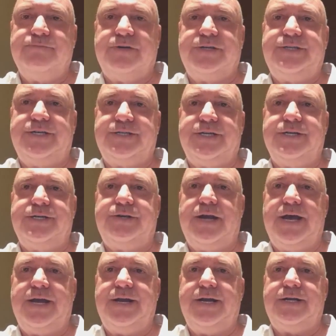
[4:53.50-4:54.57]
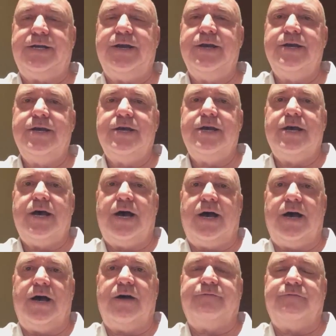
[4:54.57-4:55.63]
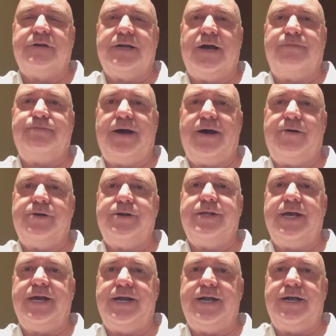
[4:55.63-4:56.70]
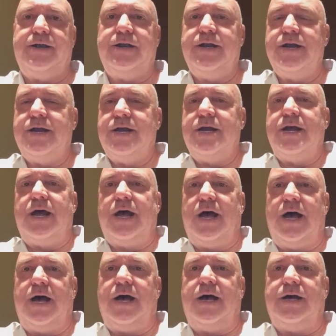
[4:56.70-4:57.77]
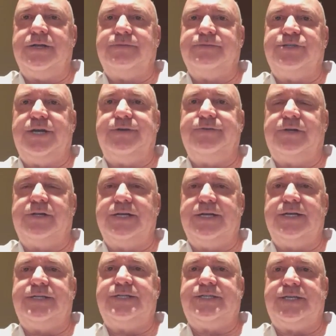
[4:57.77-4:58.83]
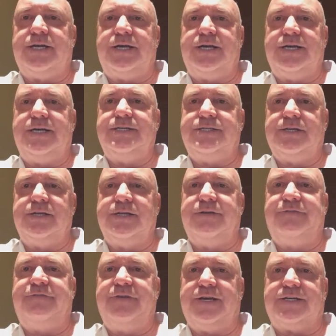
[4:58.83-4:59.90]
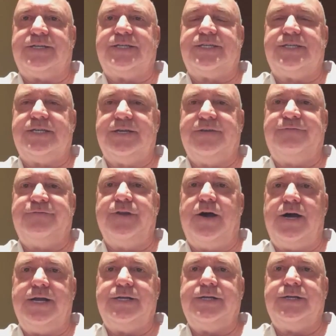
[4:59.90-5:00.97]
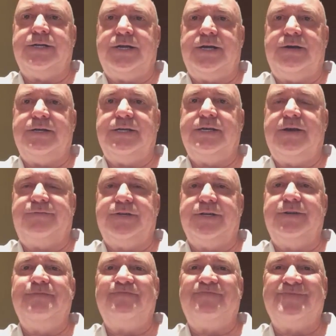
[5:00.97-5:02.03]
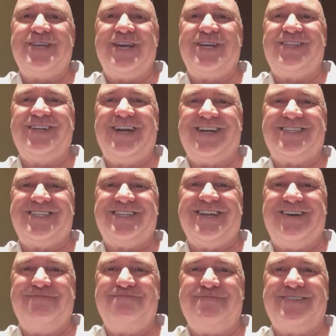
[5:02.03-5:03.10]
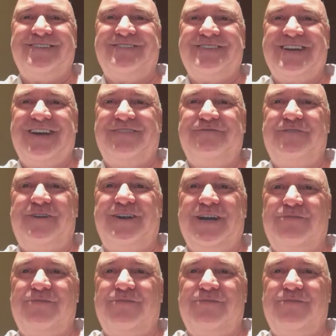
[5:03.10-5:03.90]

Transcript: which is in your attic. If we got power there, generally it's easily to fix. If not, you have to take the next step and find